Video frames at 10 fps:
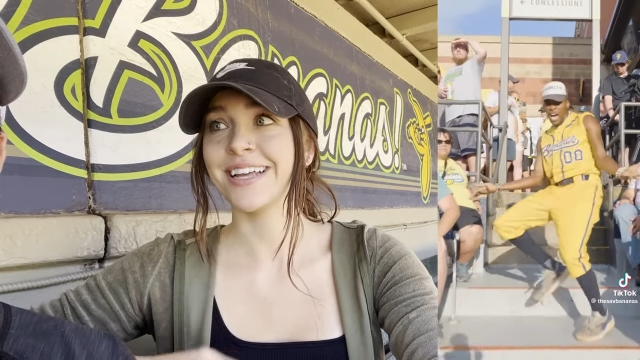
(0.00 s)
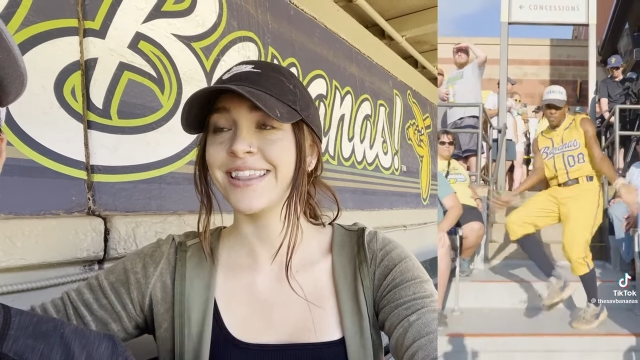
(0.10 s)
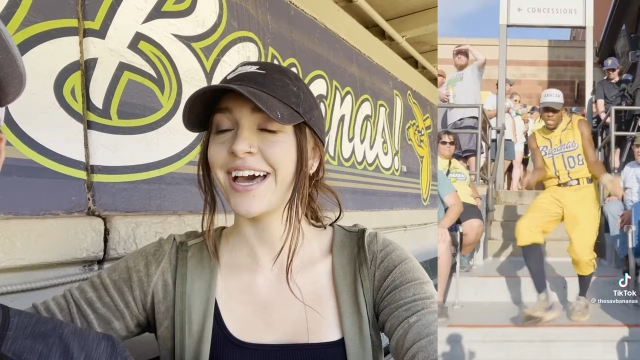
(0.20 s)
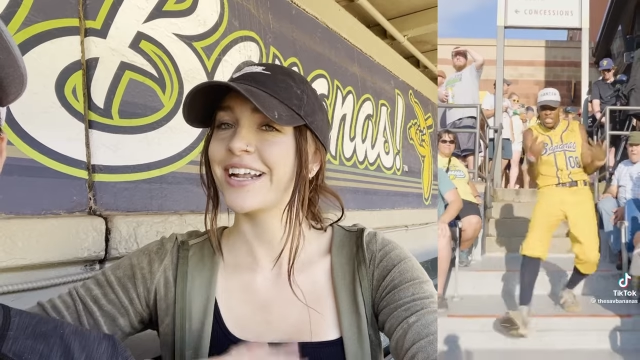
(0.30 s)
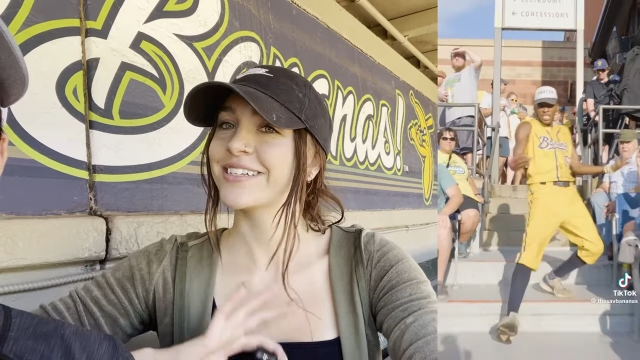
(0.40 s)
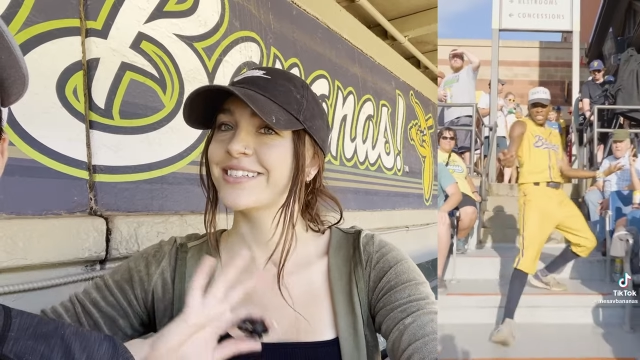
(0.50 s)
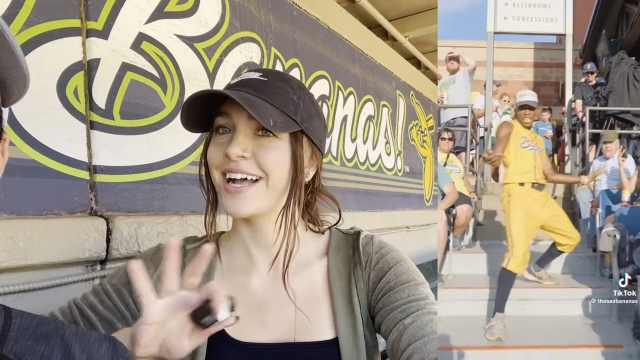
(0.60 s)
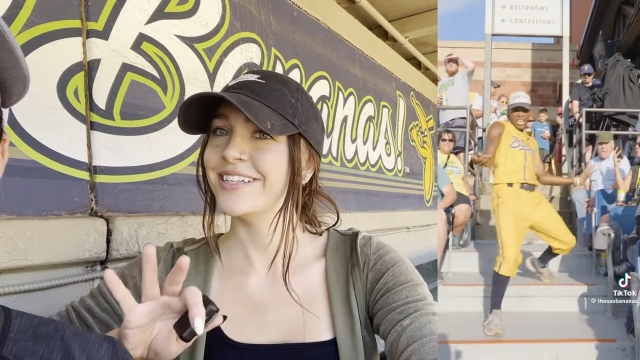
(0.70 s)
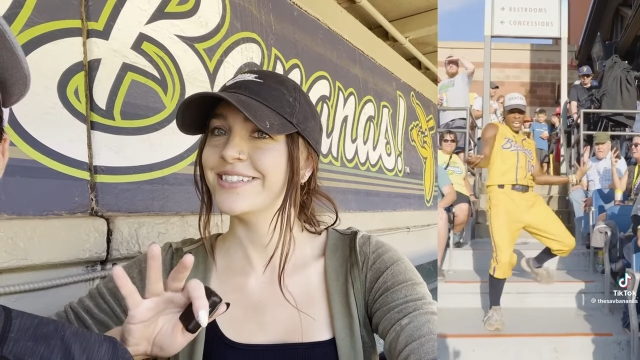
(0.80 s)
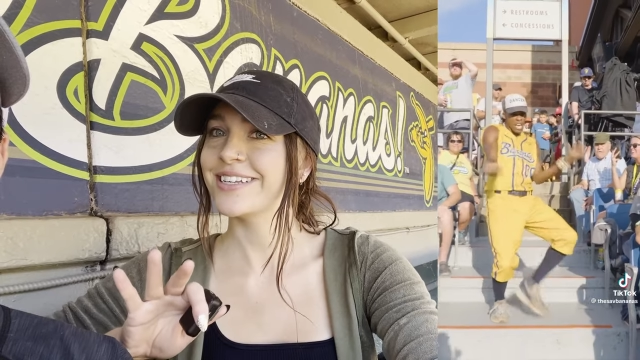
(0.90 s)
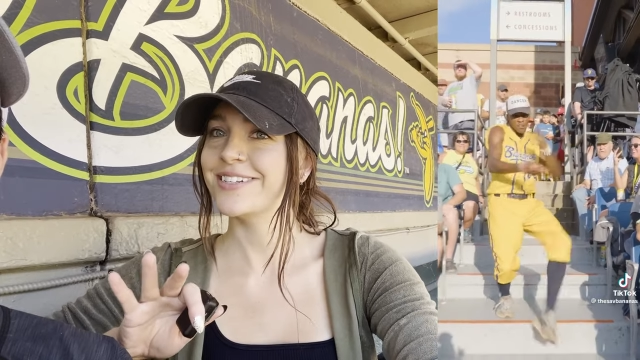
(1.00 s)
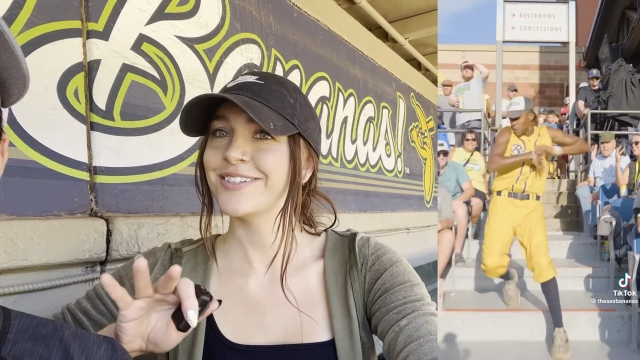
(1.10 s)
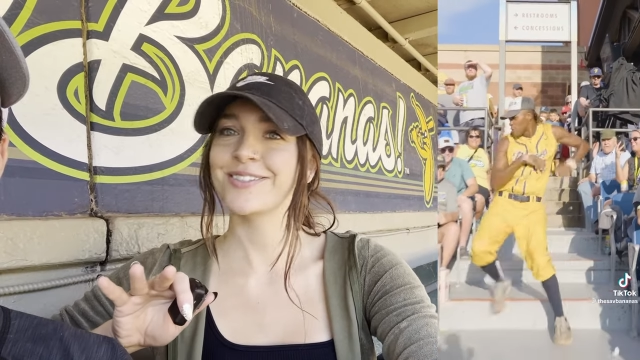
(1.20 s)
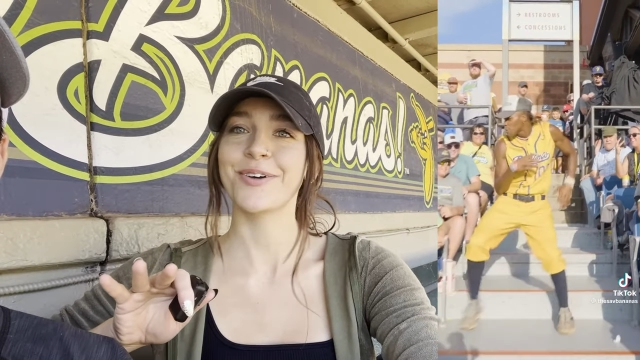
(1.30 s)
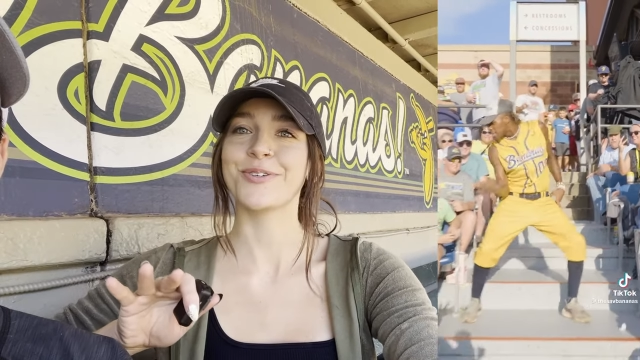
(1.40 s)
And that extends
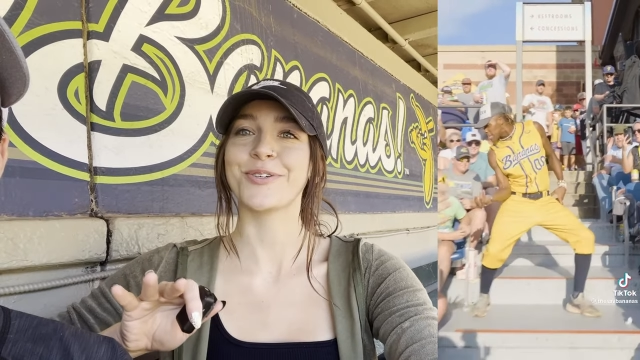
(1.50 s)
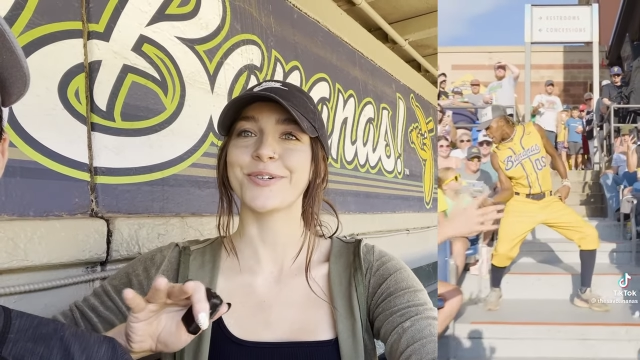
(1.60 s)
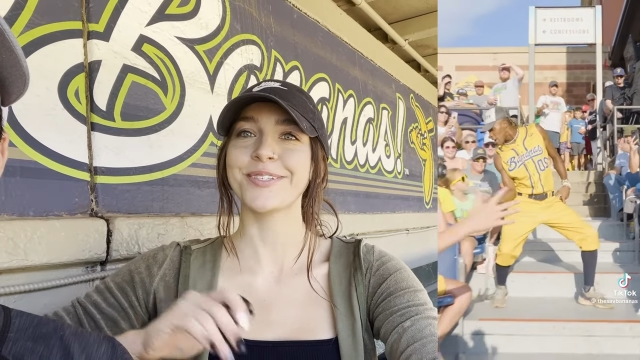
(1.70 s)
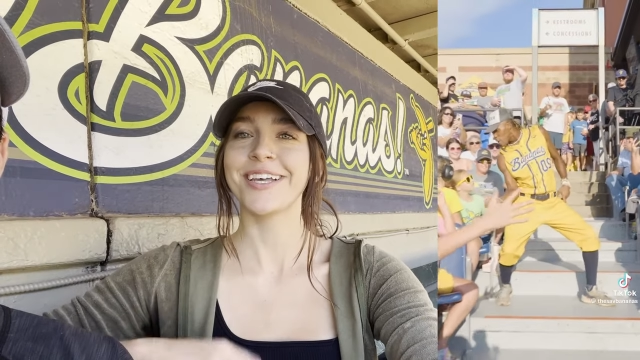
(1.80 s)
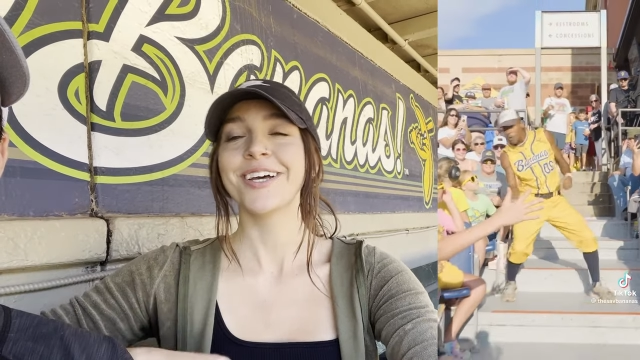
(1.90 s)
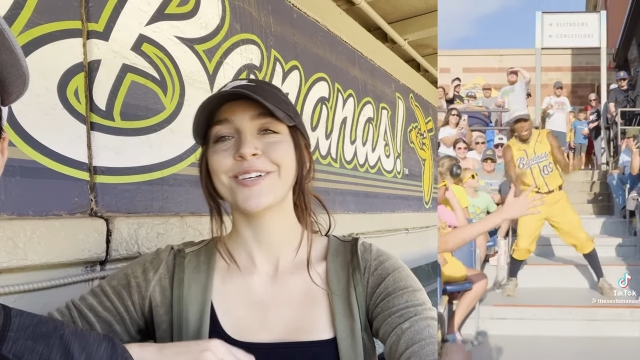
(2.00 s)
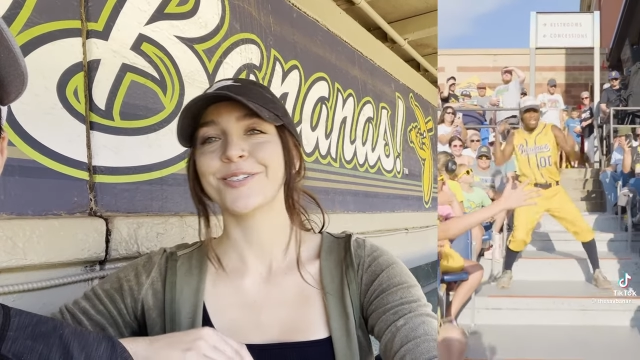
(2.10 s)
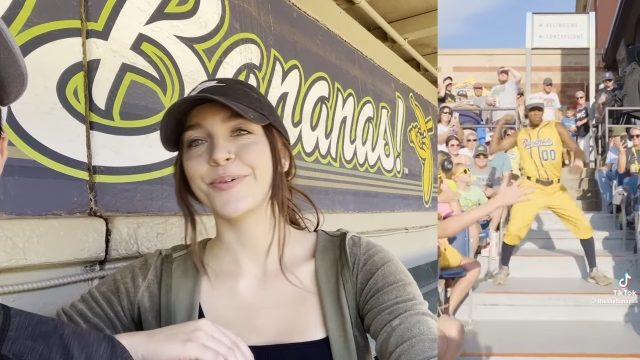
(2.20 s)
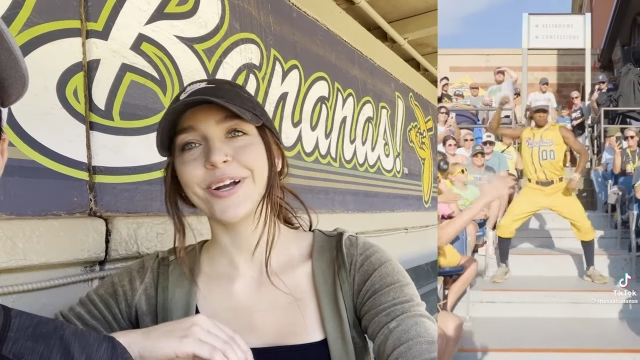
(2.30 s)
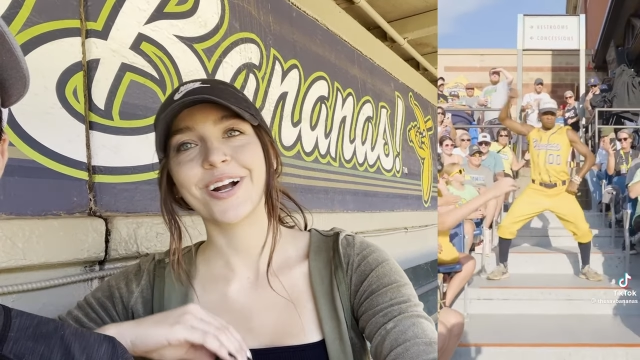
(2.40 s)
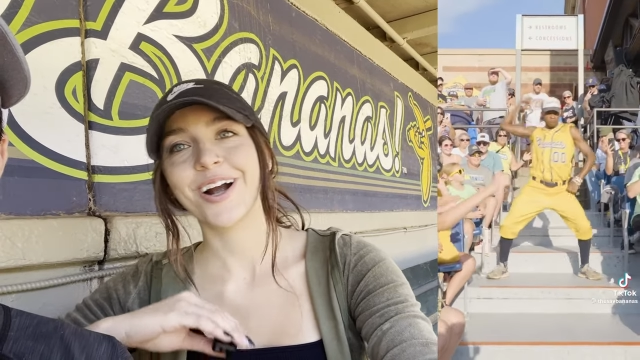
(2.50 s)
into socials. So we are